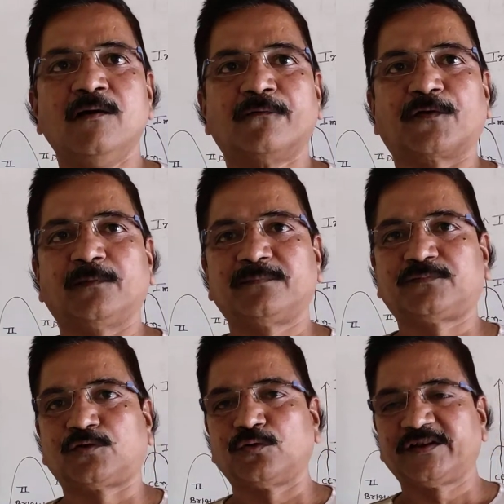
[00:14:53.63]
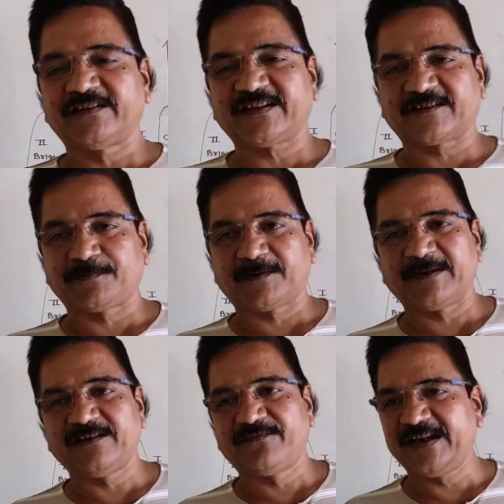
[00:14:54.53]
Through this
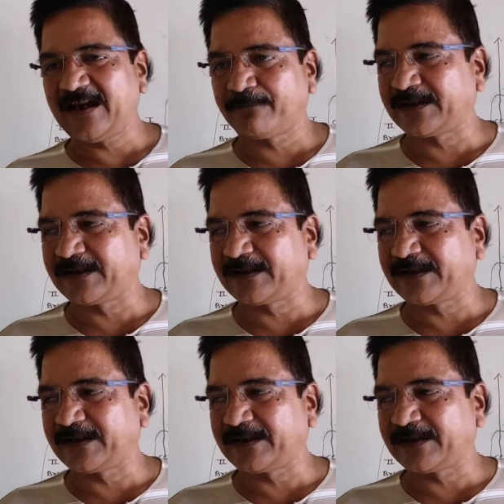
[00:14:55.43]
experiment we have